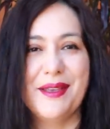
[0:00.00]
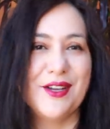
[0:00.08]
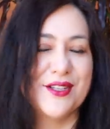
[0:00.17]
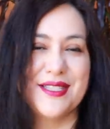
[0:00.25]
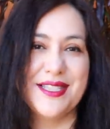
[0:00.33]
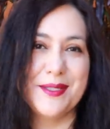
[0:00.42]

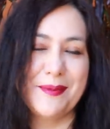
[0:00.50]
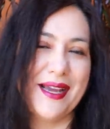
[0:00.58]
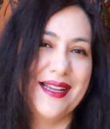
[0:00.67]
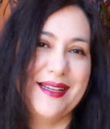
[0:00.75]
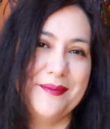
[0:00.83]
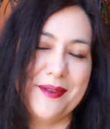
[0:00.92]
because this
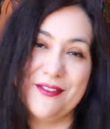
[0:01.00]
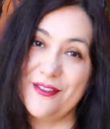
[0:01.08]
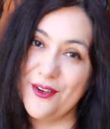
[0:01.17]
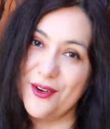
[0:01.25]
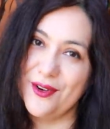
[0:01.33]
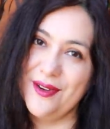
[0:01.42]
pattern
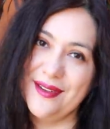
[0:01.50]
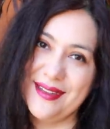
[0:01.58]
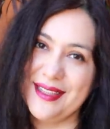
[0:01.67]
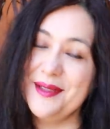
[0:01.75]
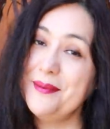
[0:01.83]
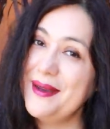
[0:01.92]
before,
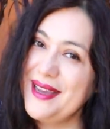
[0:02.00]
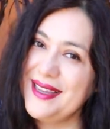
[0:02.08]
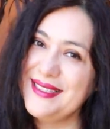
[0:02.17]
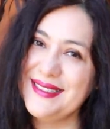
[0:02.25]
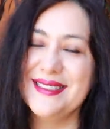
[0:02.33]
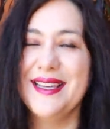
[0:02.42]
in the
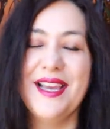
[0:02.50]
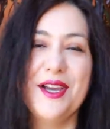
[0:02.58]
past,